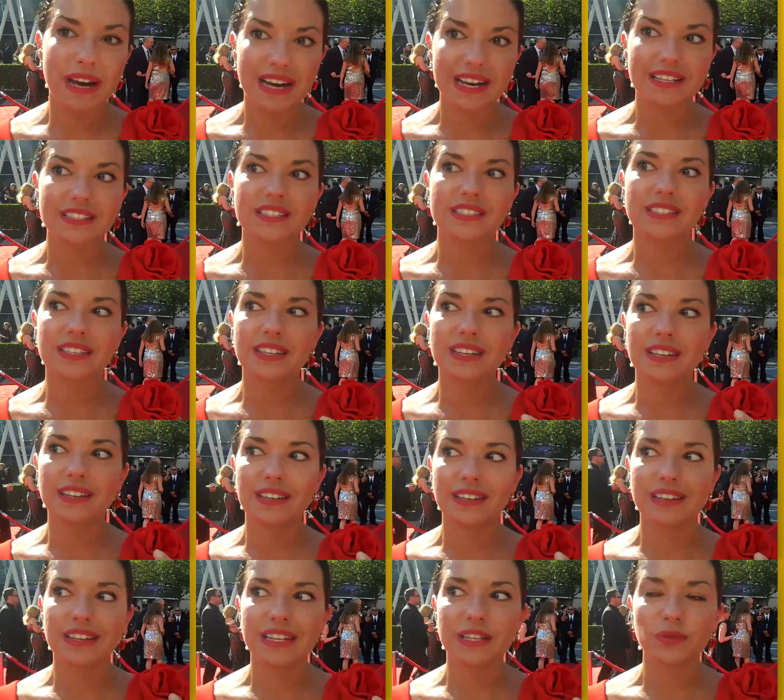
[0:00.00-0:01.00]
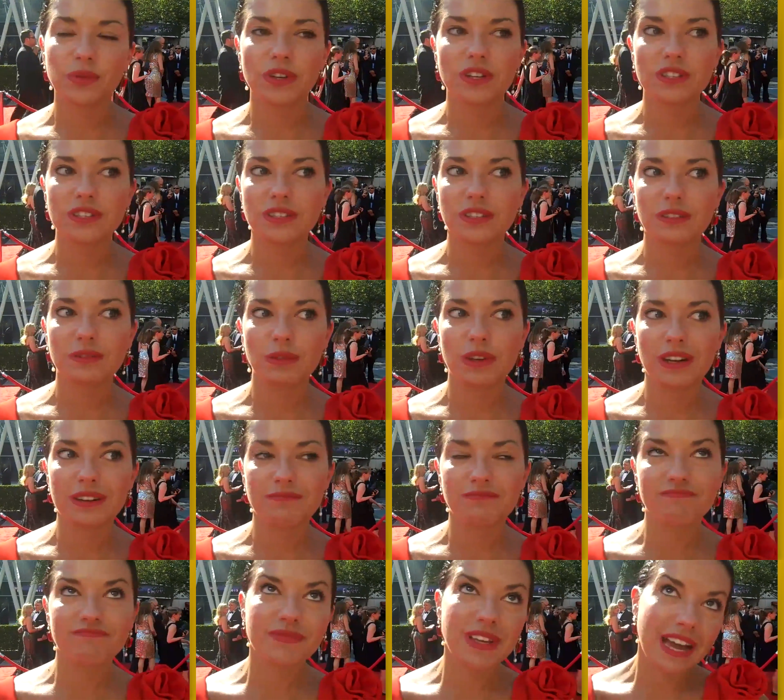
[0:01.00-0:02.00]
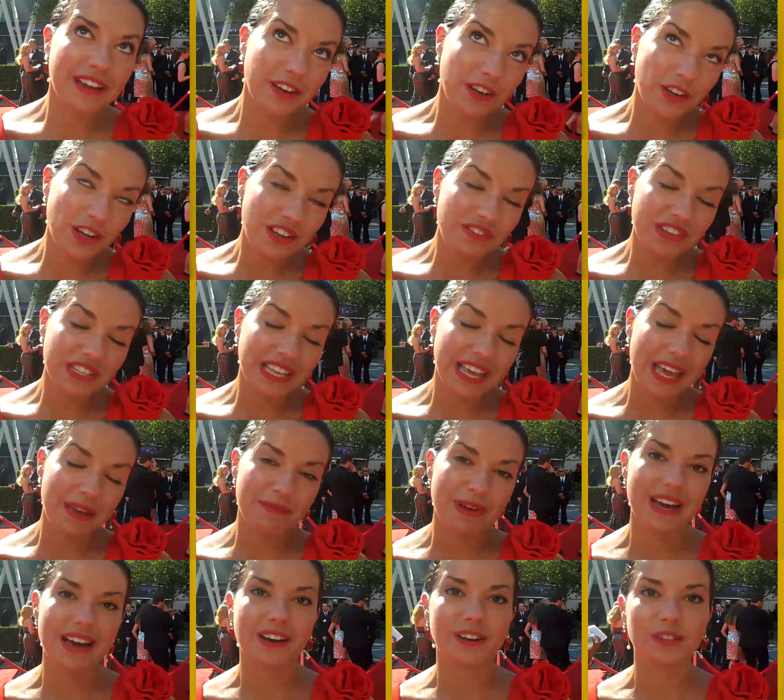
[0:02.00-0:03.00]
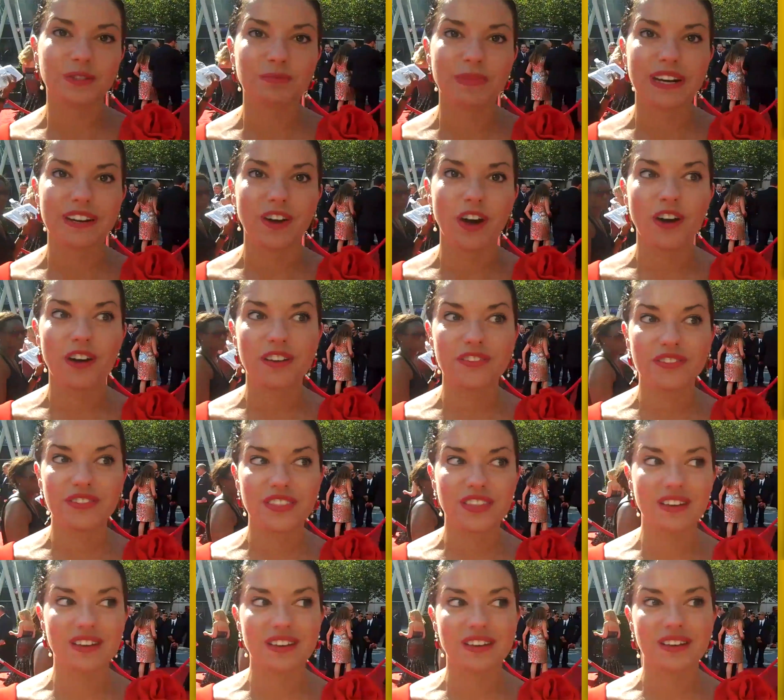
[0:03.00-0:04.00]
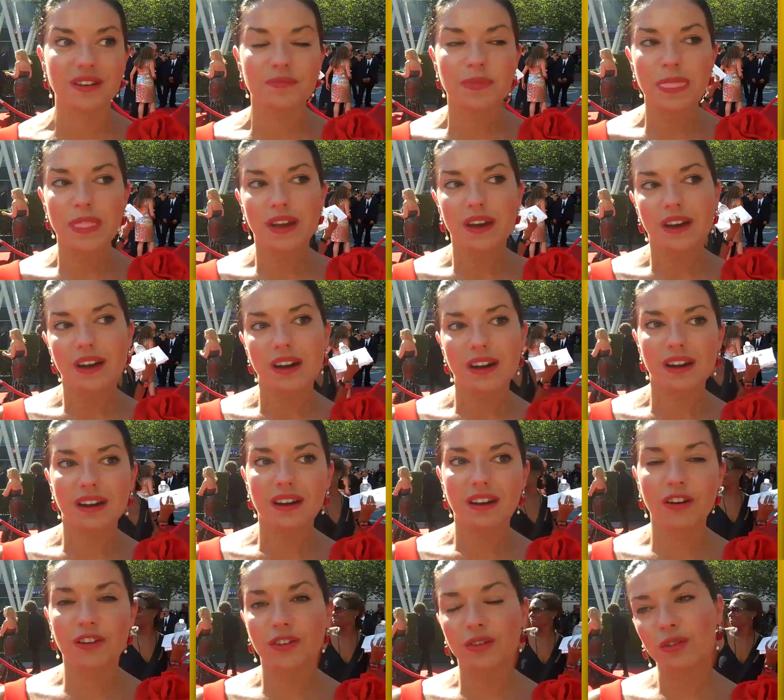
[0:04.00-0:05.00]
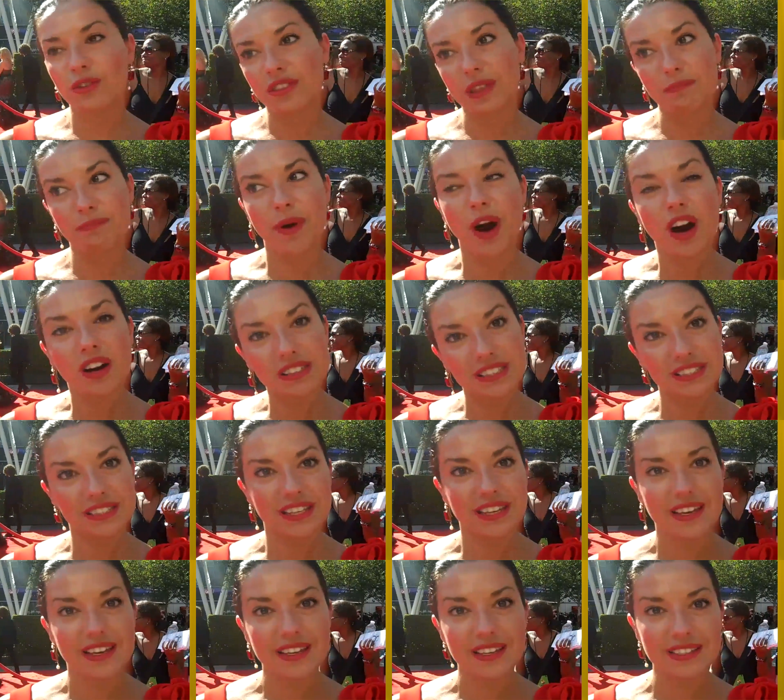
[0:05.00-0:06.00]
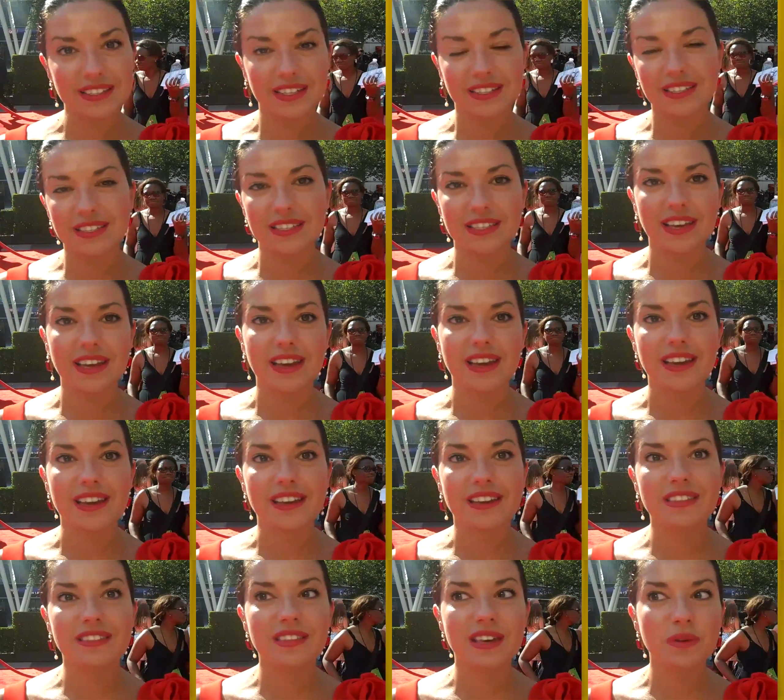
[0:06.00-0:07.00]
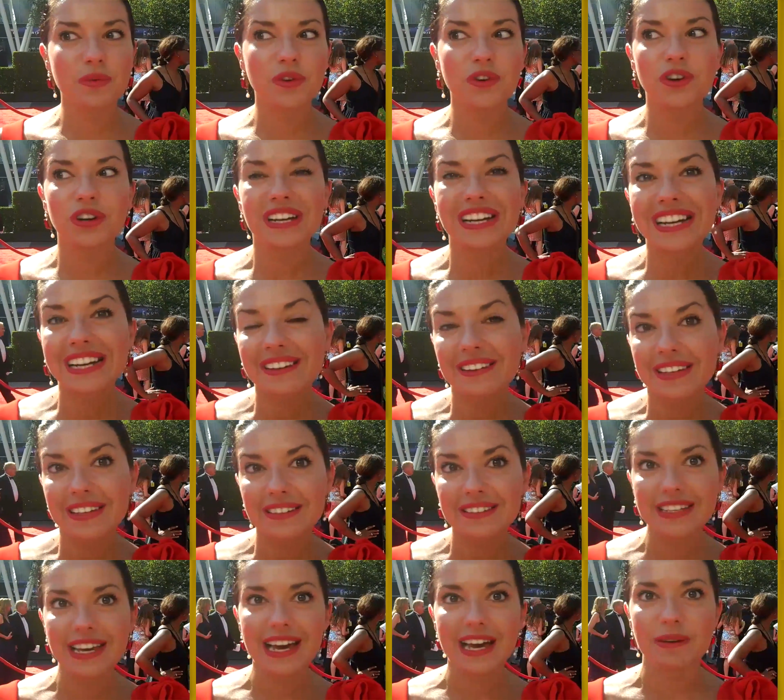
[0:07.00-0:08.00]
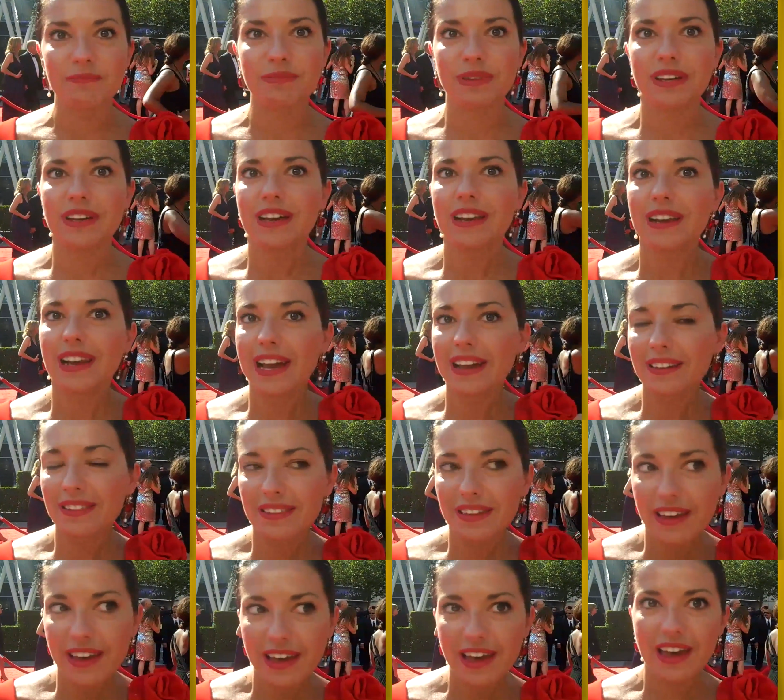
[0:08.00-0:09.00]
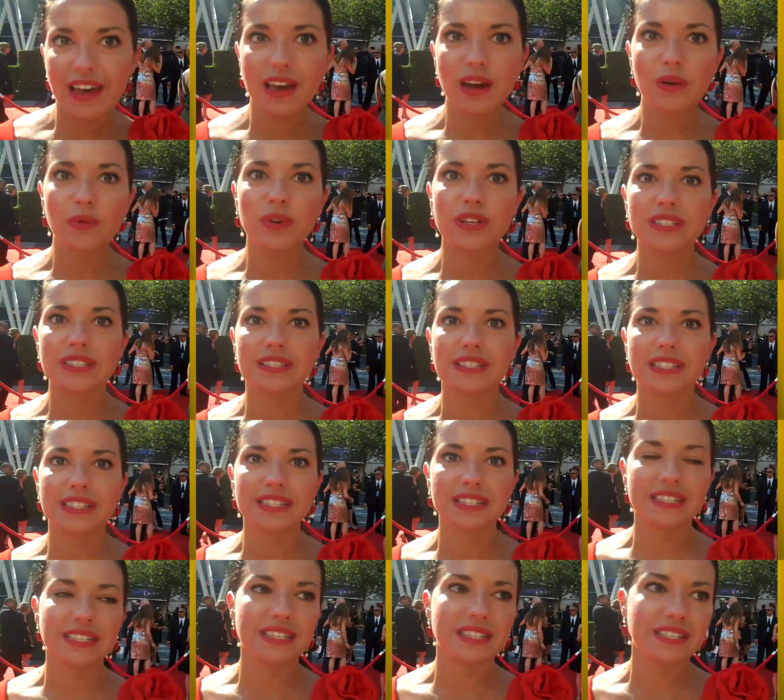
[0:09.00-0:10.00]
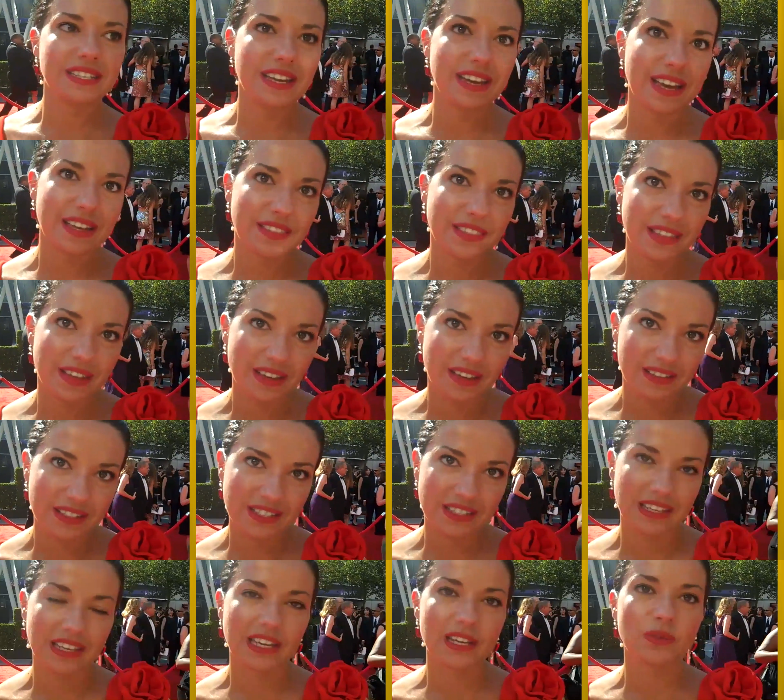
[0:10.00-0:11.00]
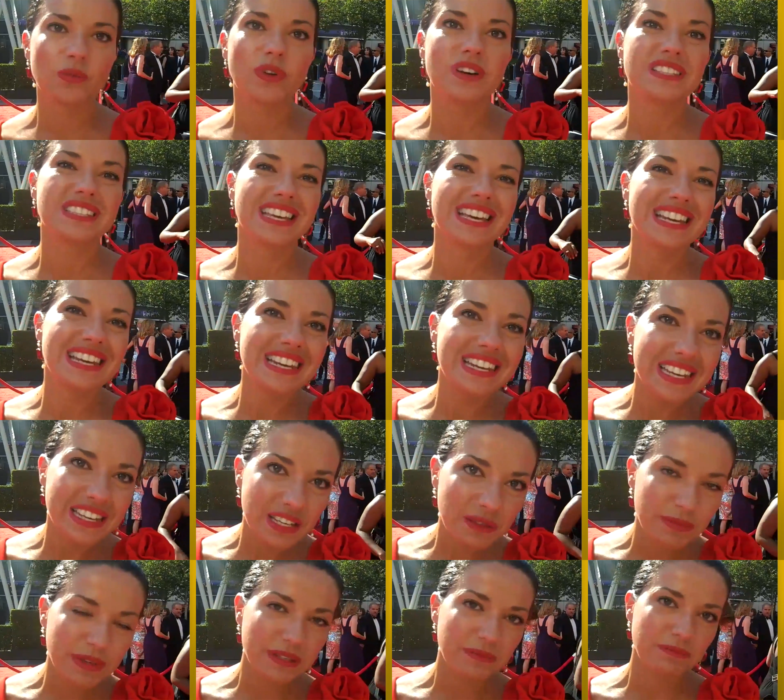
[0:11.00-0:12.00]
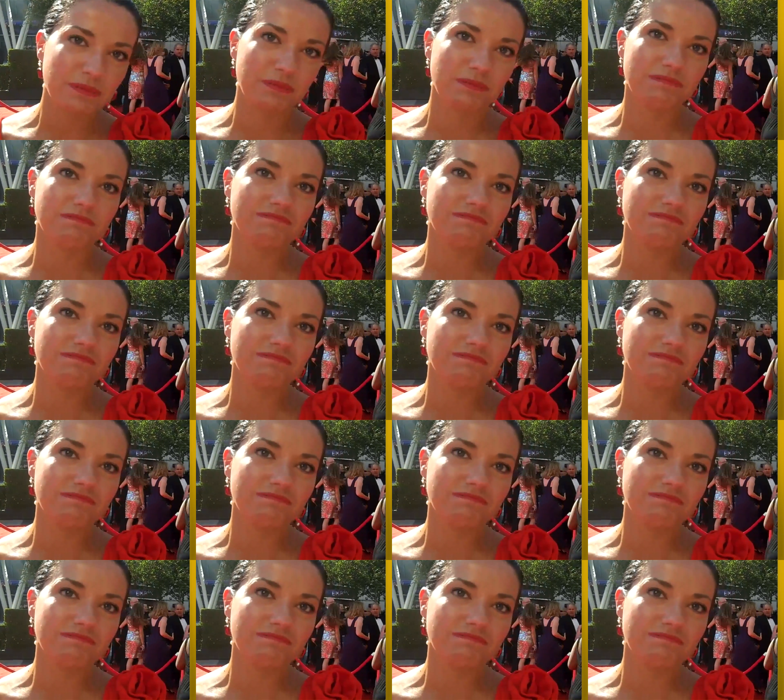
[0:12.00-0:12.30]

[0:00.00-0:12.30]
But it was, I don't know if it came out, but on all the party days, let's say, they were cleaned up. Like the hair was knitted and the skin was a little bit